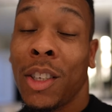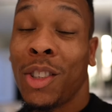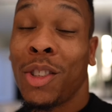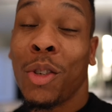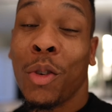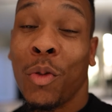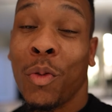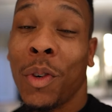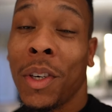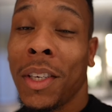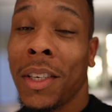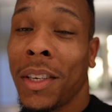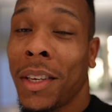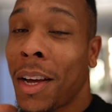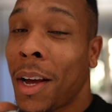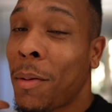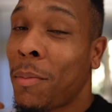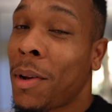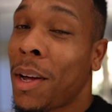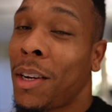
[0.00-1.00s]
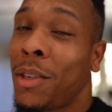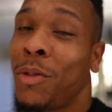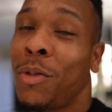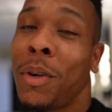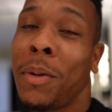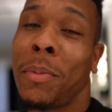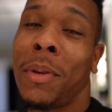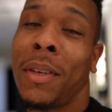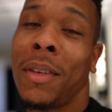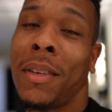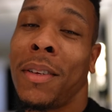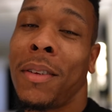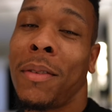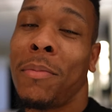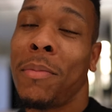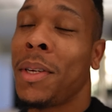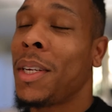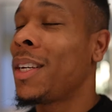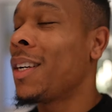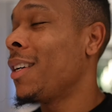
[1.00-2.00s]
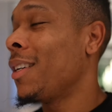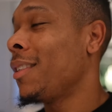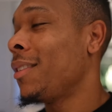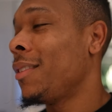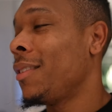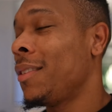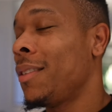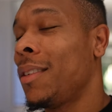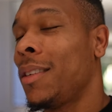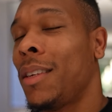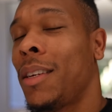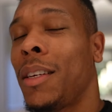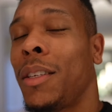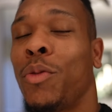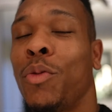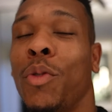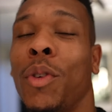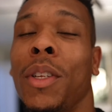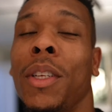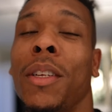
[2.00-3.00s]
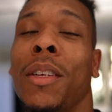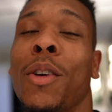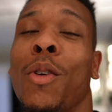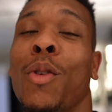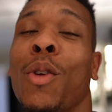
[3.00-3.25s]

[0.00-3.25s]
So really, I'm not tripping, because it's really no